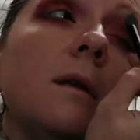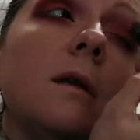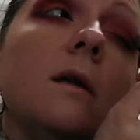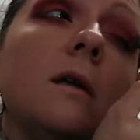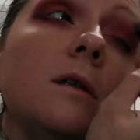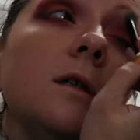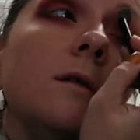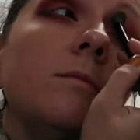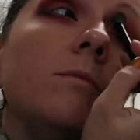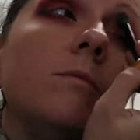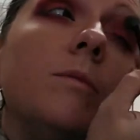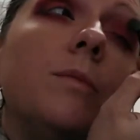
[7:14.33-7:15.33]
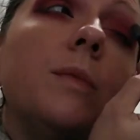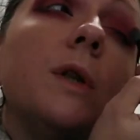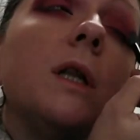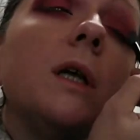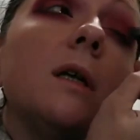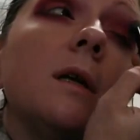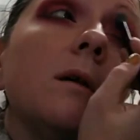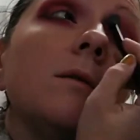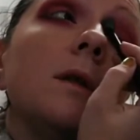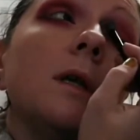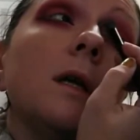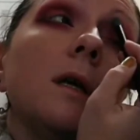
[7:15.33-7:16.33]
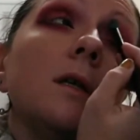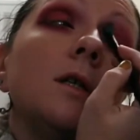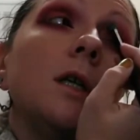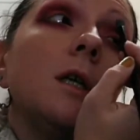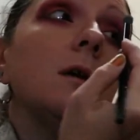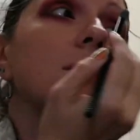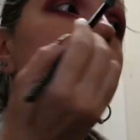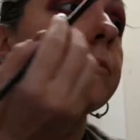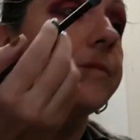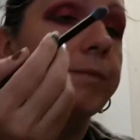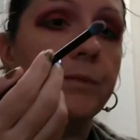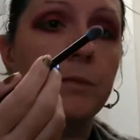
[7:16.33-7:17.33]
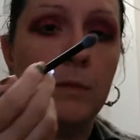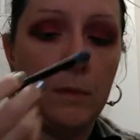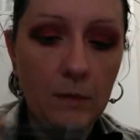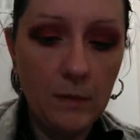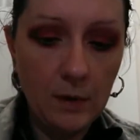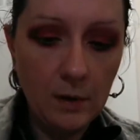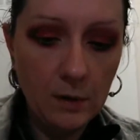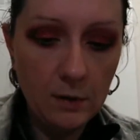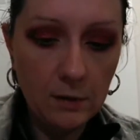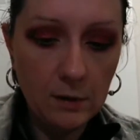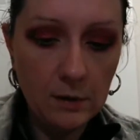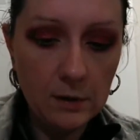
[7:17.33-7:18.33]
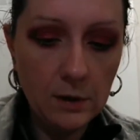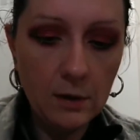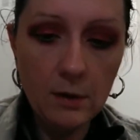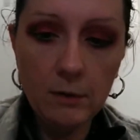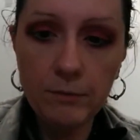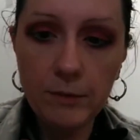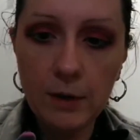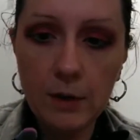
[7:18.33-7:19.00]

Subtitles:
and I just blend out the edge here to the top.